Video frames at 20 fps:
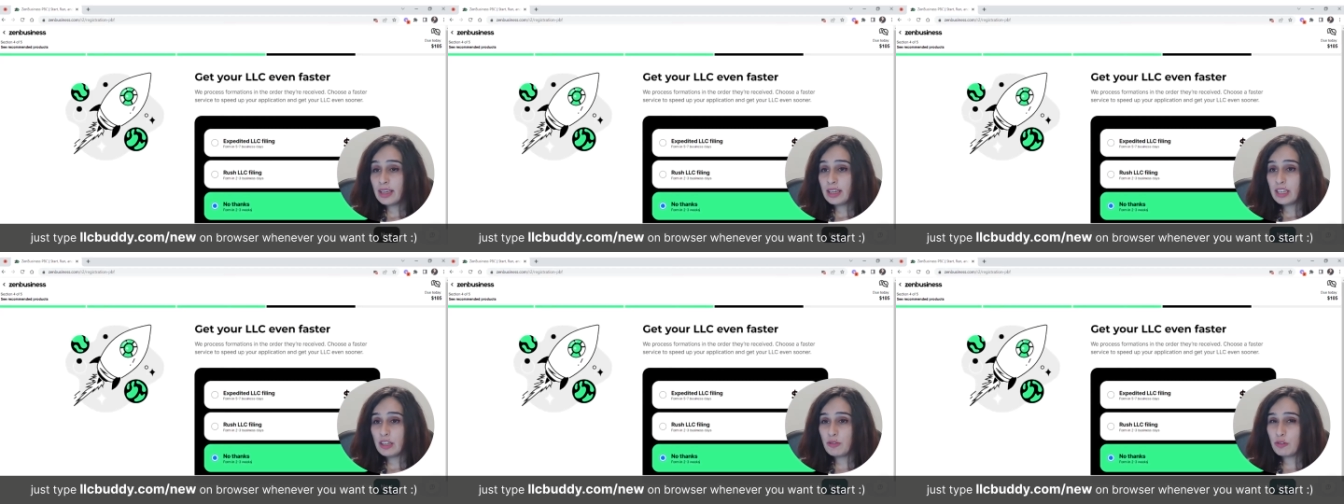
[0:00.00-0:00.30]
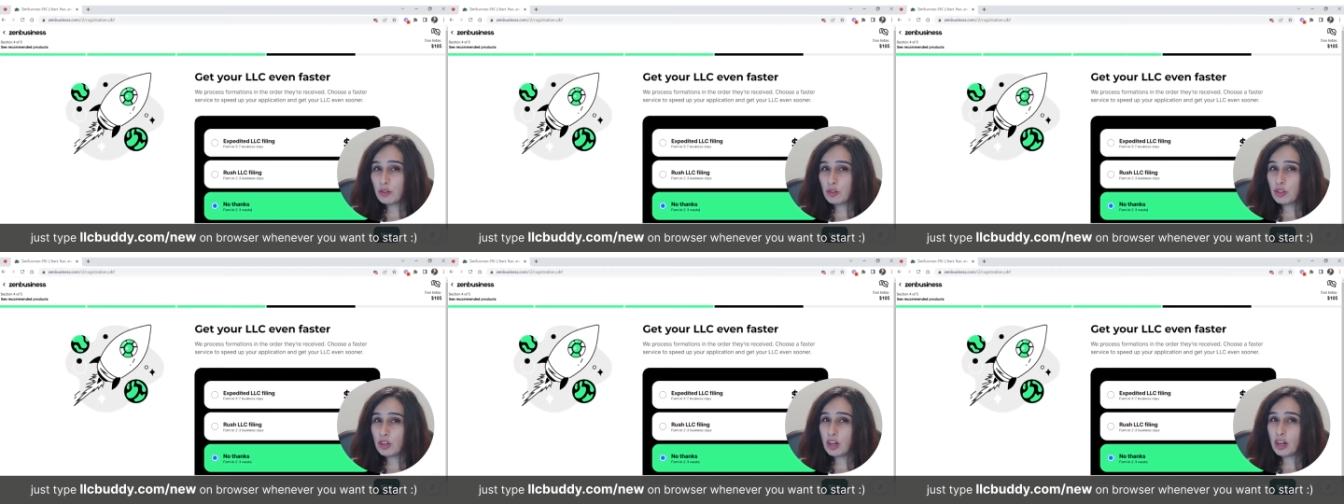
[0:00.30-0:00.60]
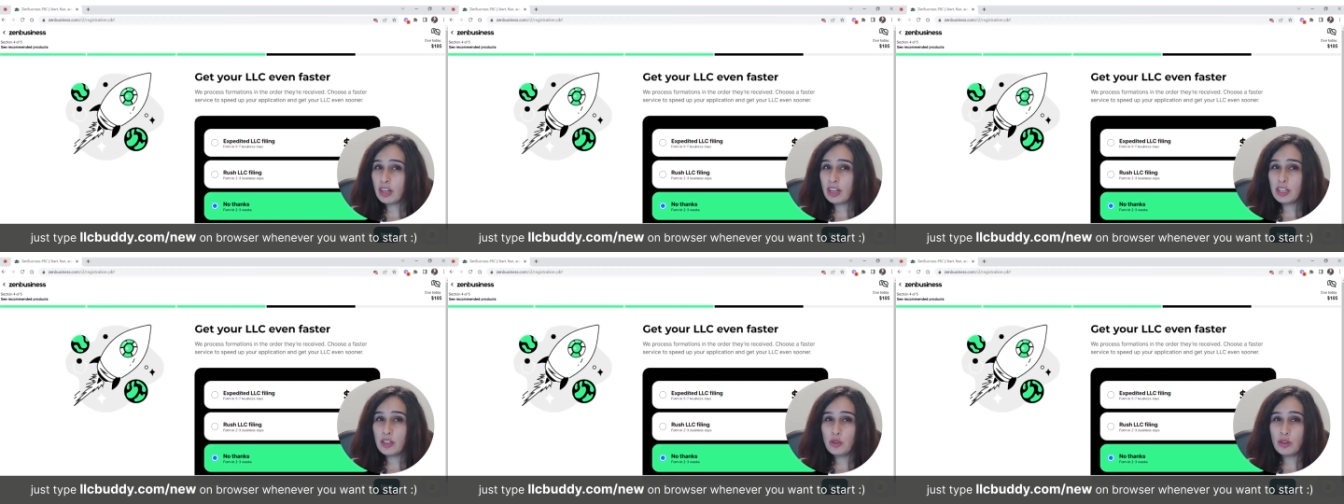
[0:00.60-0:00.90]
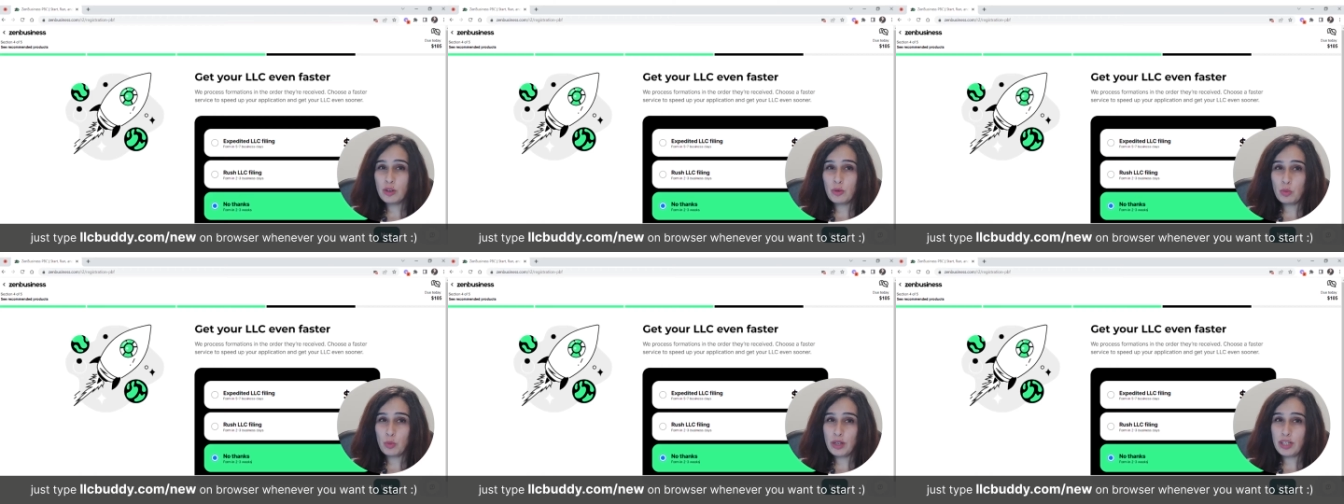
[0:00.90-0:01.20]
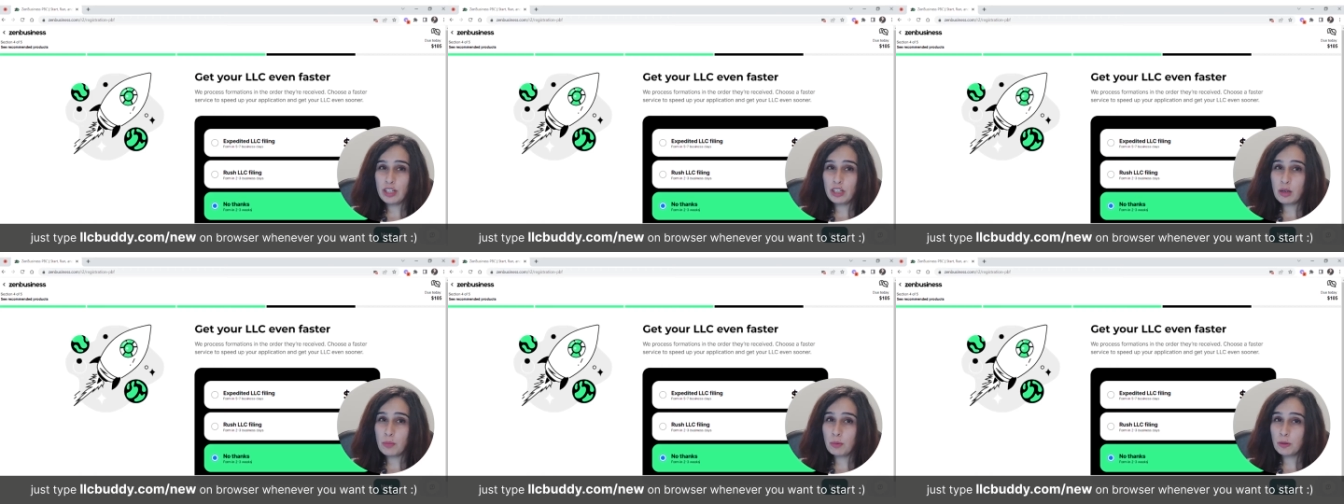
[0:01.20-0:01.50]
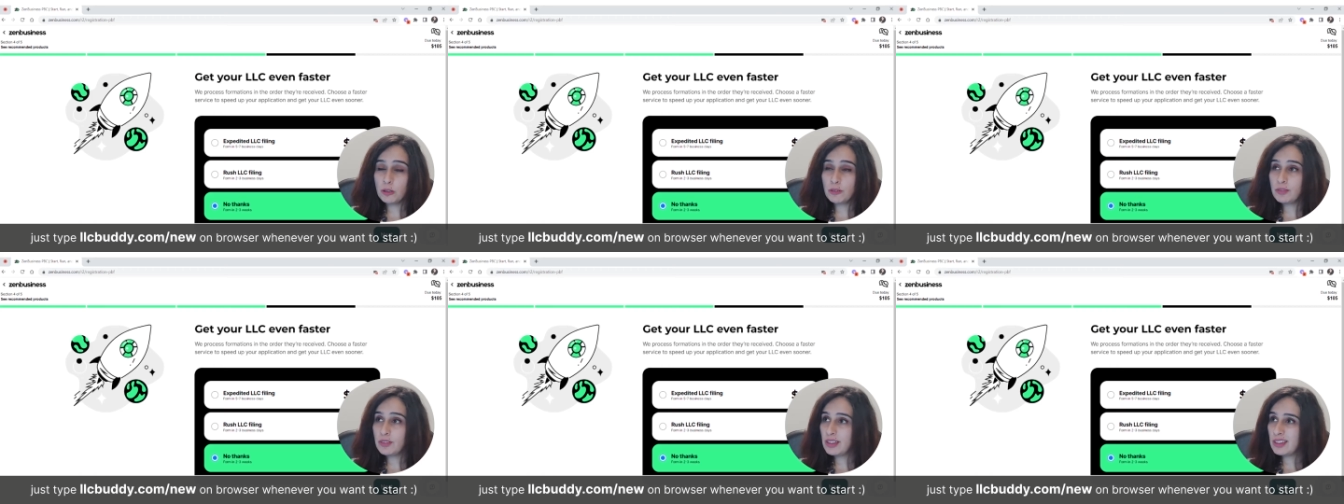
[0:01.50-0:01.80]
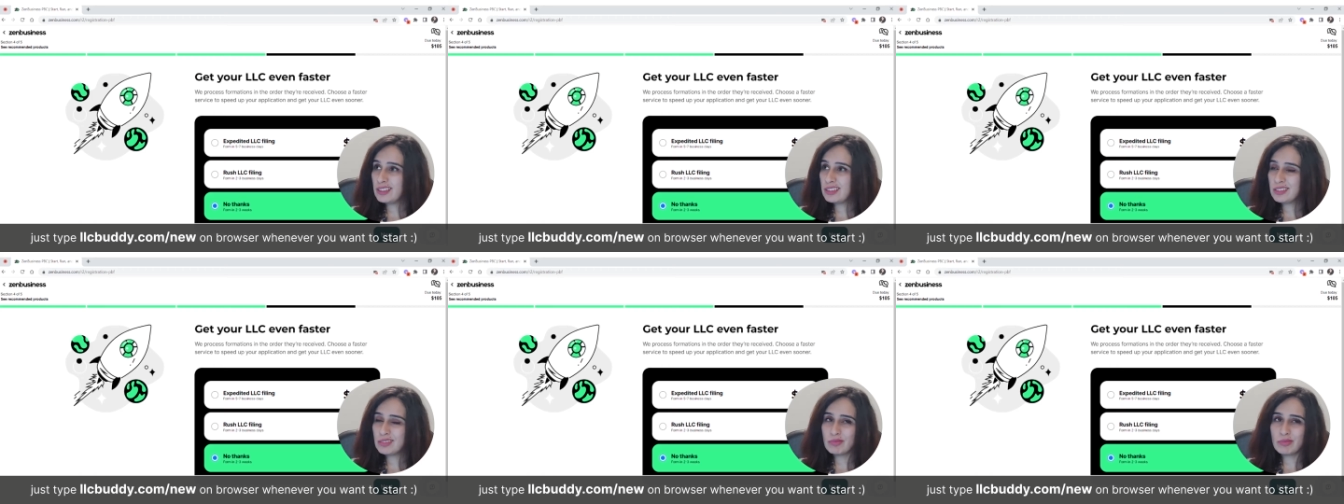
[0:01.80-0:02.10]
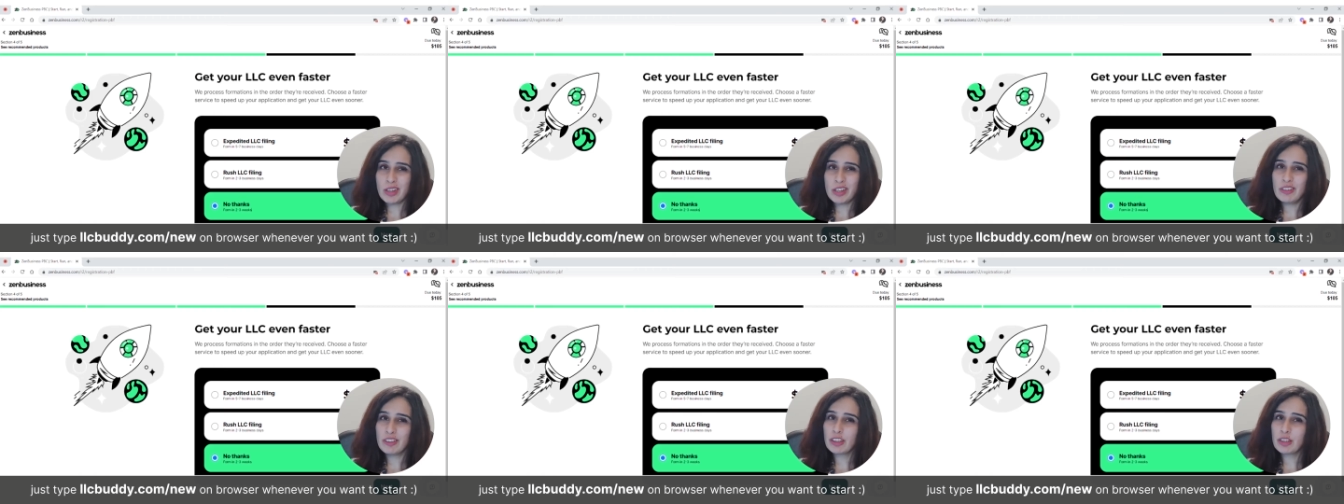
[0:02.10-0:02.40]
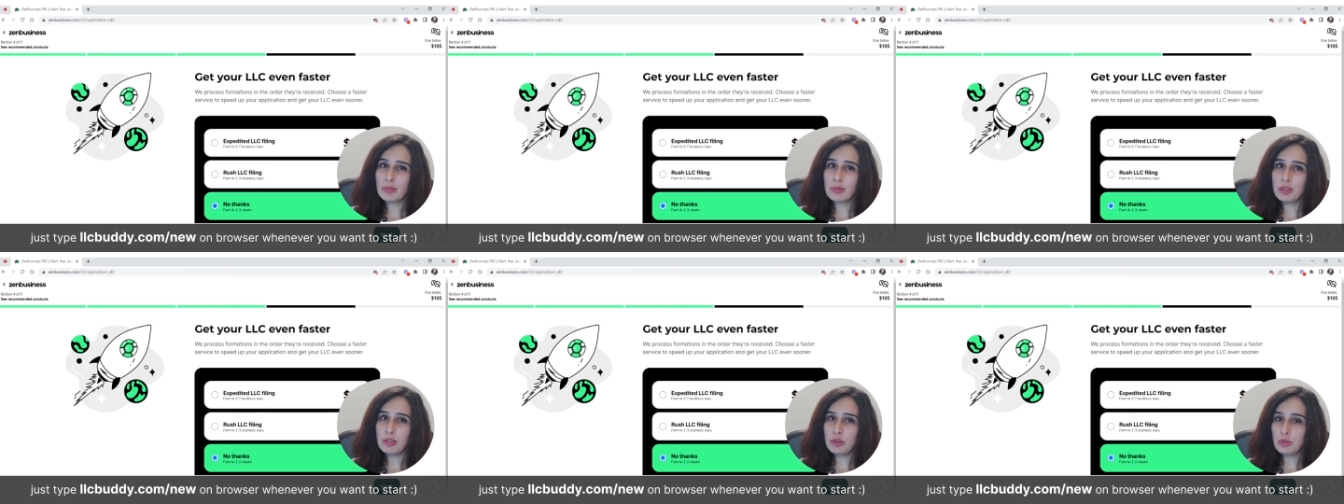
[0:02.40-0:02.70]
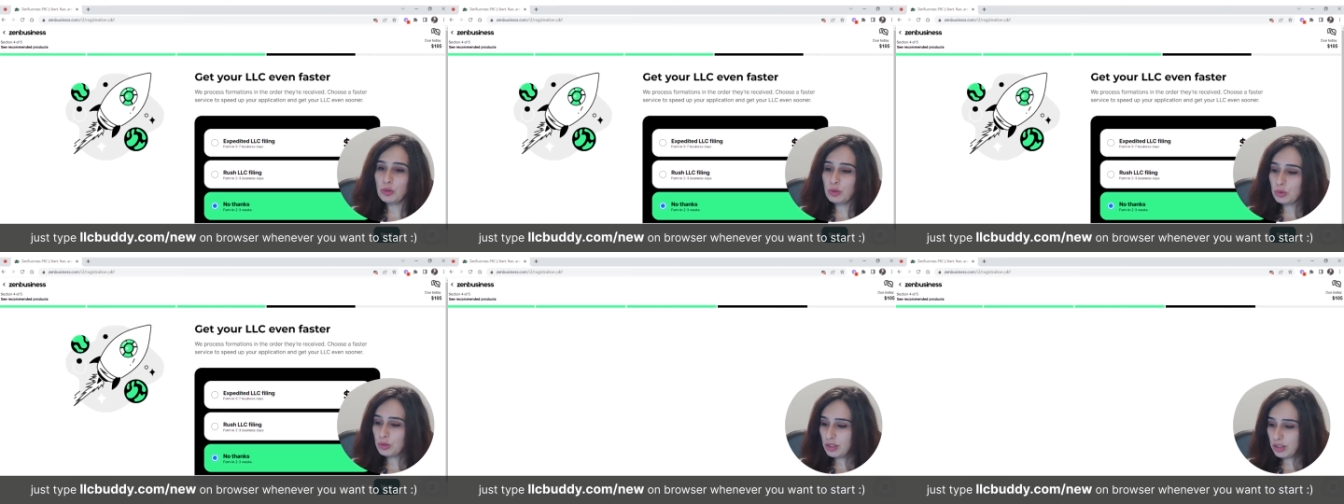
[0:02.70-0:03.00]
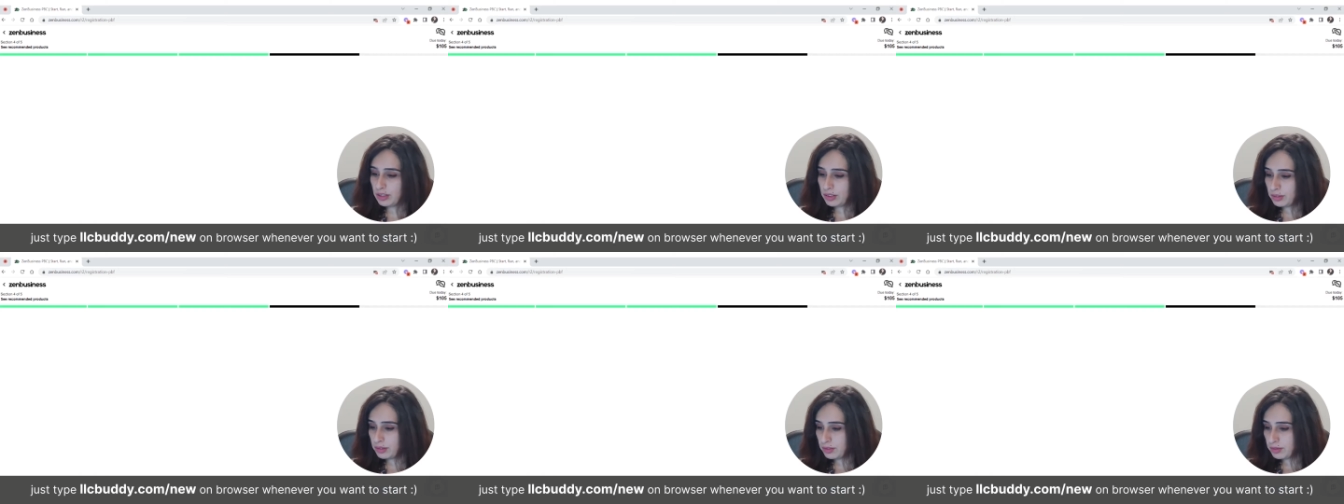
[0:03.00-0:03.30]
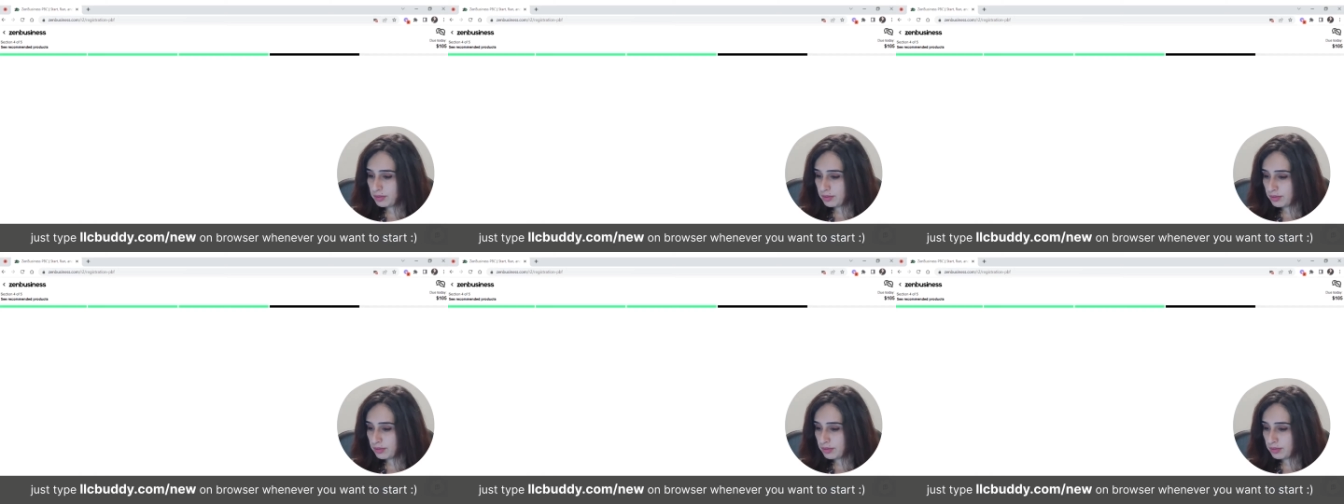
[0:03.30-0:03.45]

If you're not and you can wait a couple of days, I recommend you do that.